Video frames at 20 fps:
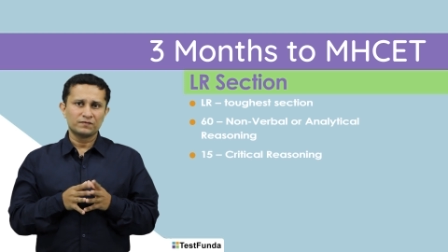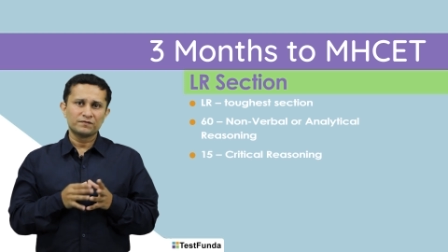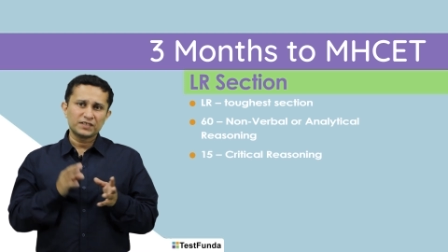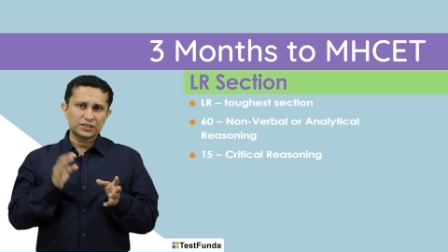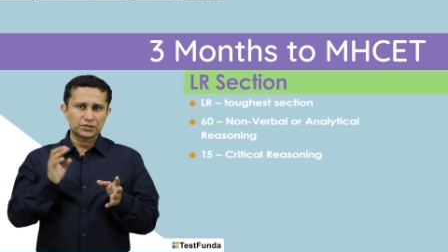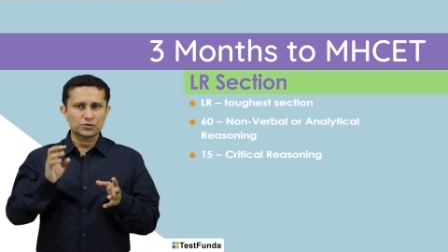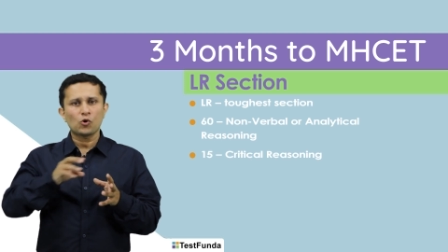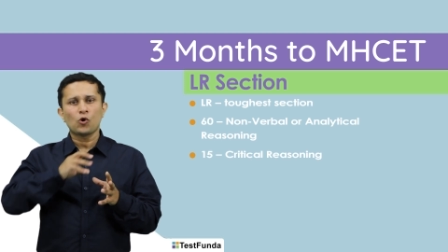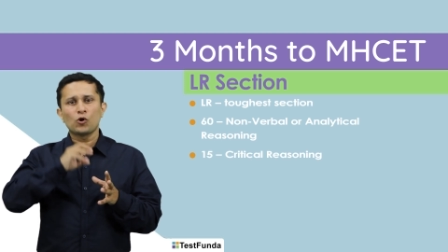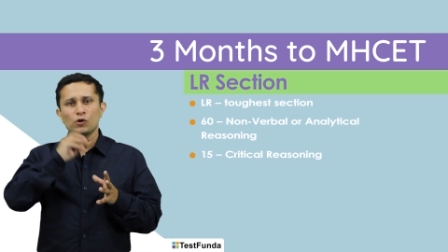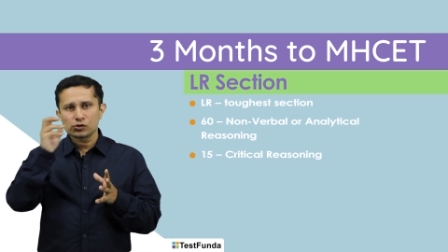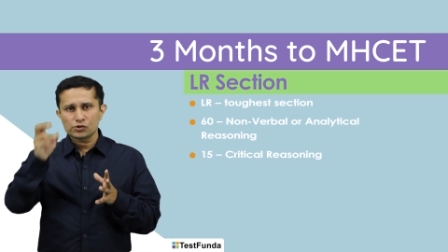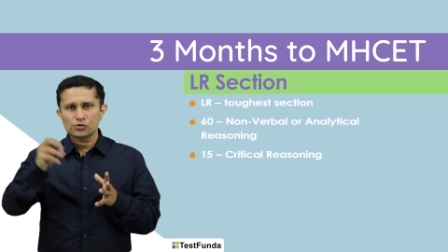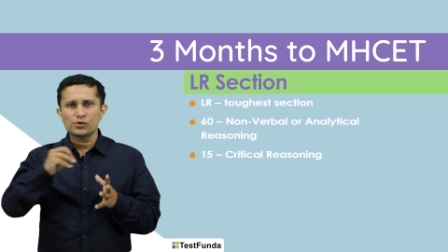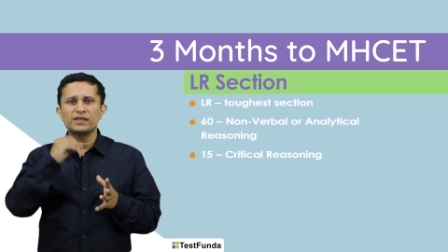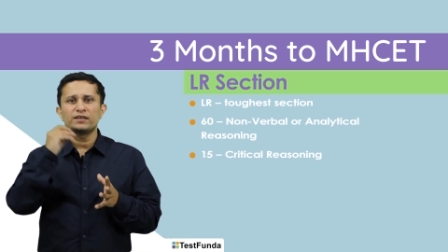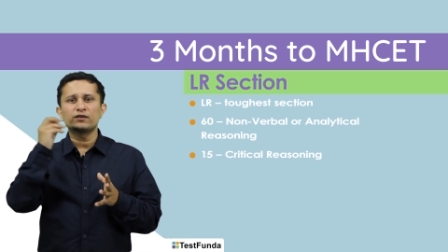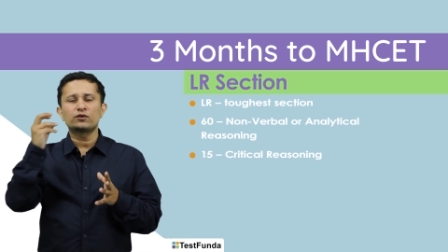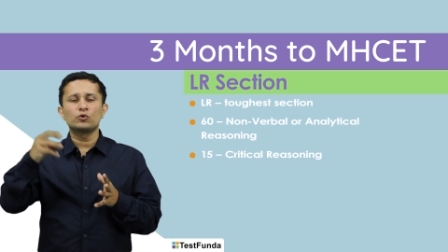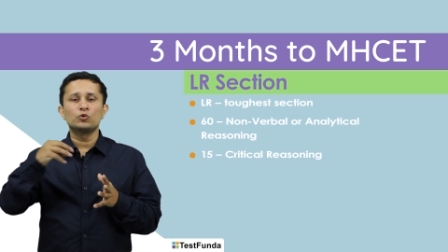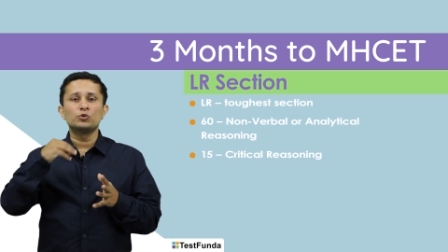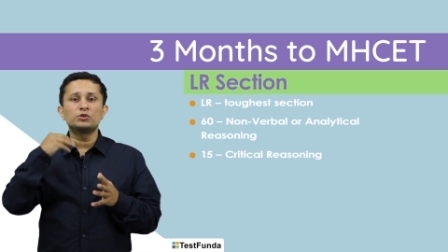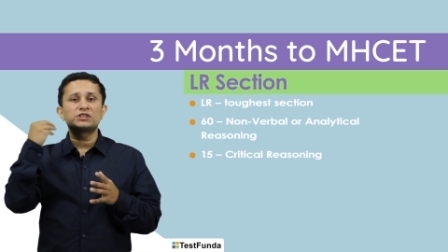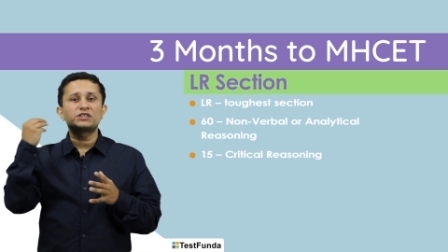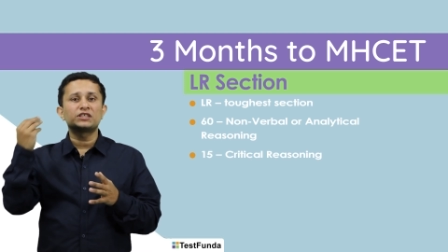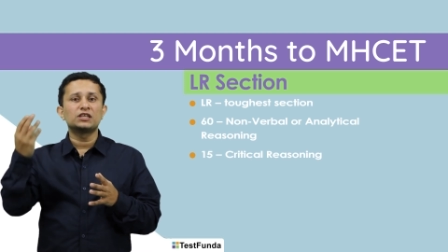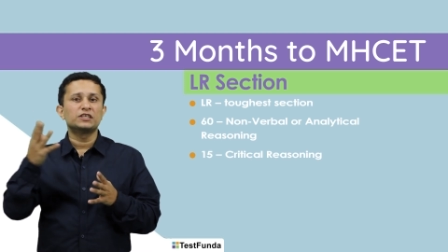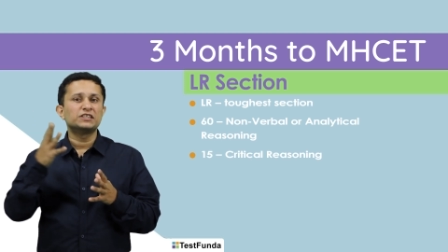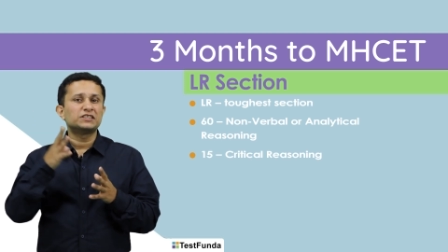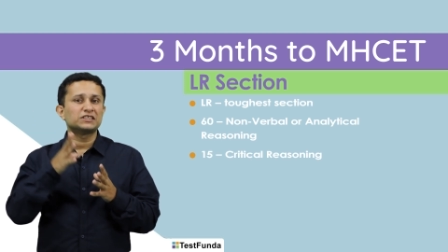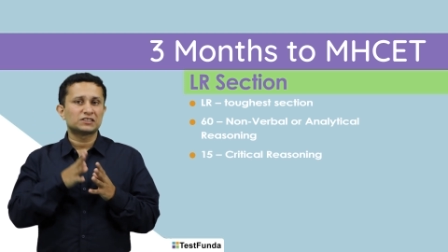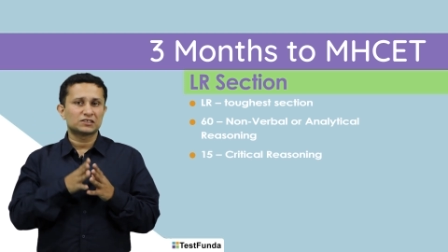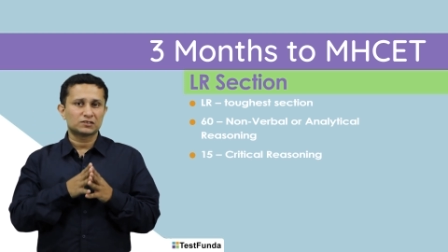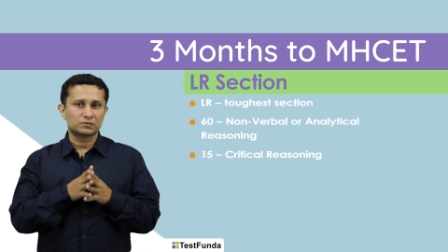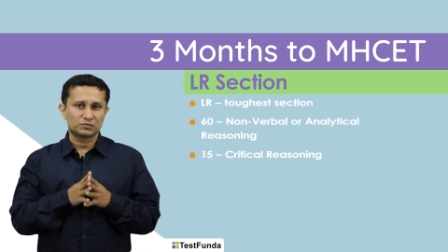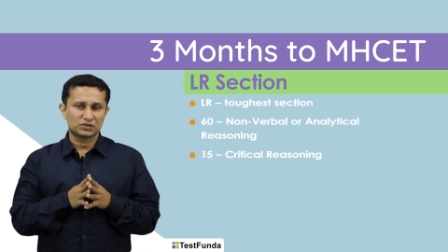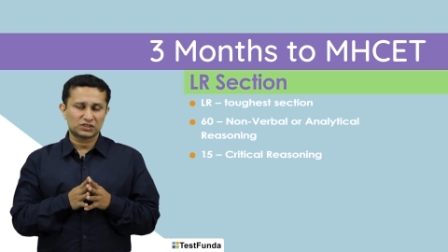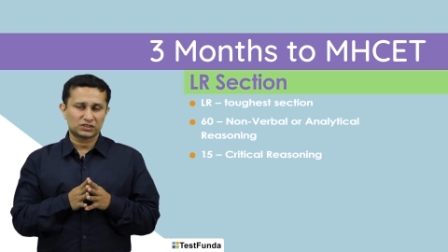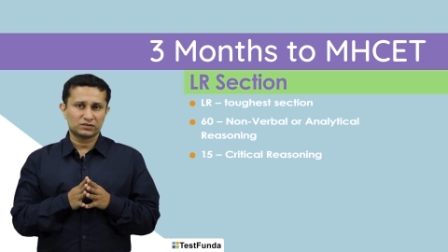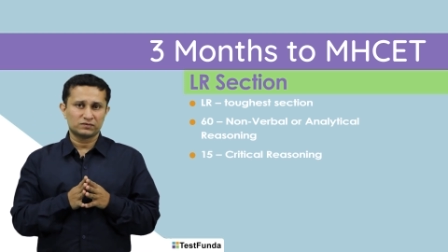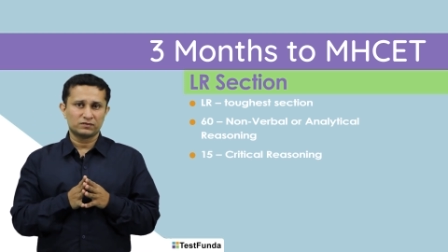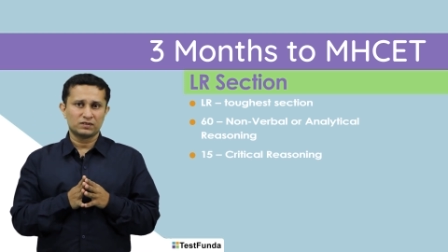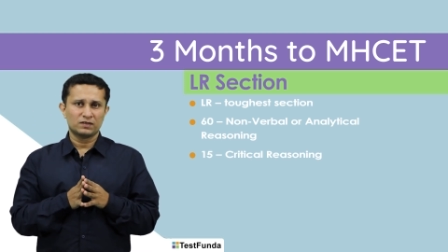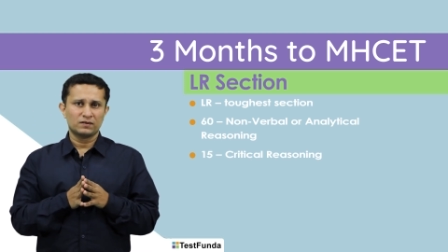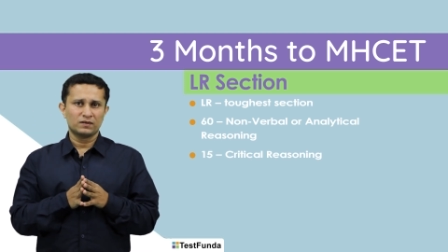which also includes syllogisms.